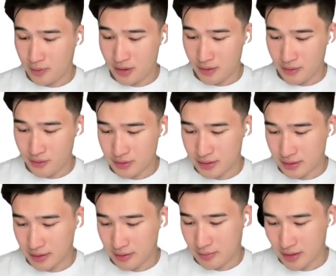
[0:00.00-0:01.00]
we use
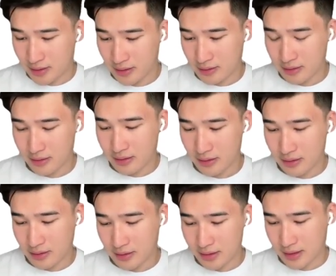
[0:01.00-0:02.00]
the limit
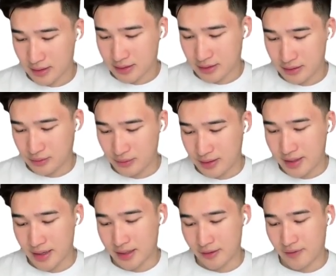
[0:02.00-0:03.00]
x to
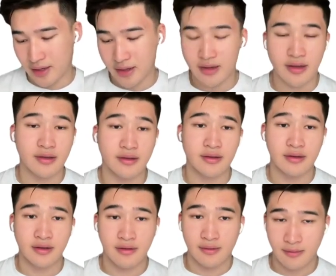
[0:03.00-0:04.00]
negative a
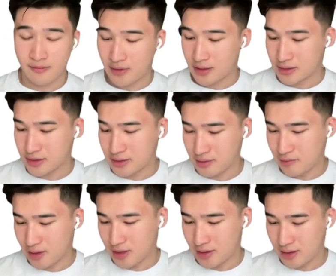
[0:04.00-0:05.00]
function,
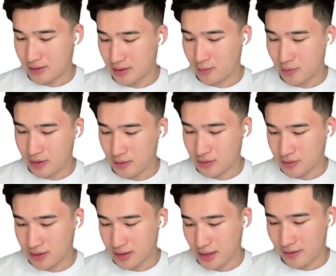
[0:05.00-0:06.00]
right? And then we
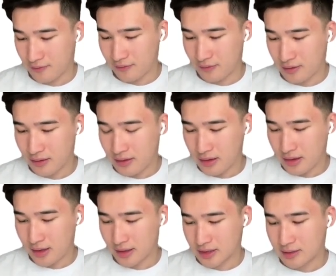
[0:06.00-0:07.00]
use
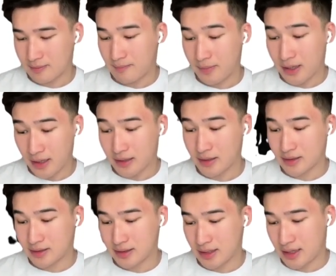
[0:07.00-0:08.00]
fx
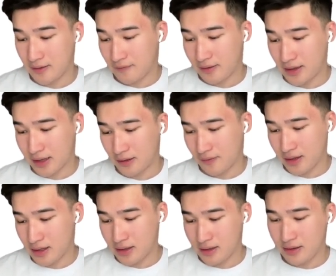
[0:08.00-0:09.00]
minus f negative
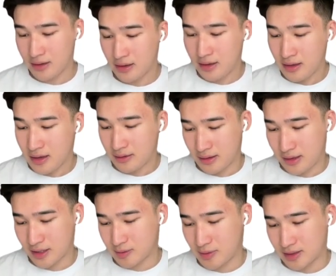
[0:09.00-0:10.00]
a, and
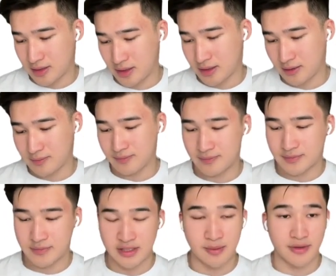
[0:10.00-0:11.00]
then x plus a.
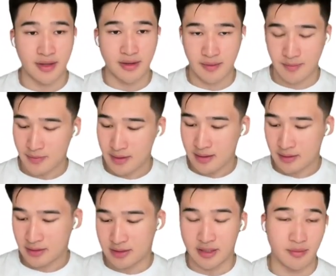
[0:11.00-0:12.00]
Same thing.
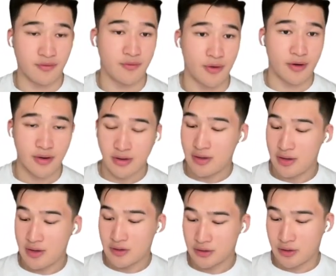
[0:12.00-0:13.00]
just like before.
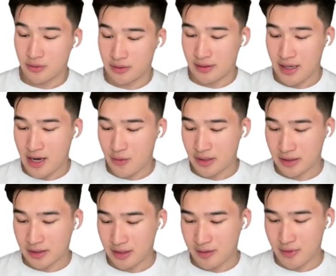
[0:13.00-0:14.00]
So now we
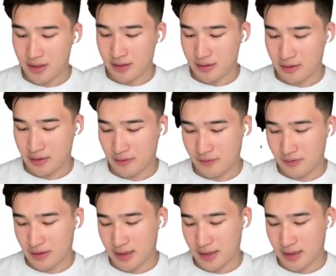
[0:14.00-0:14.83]
take the limit of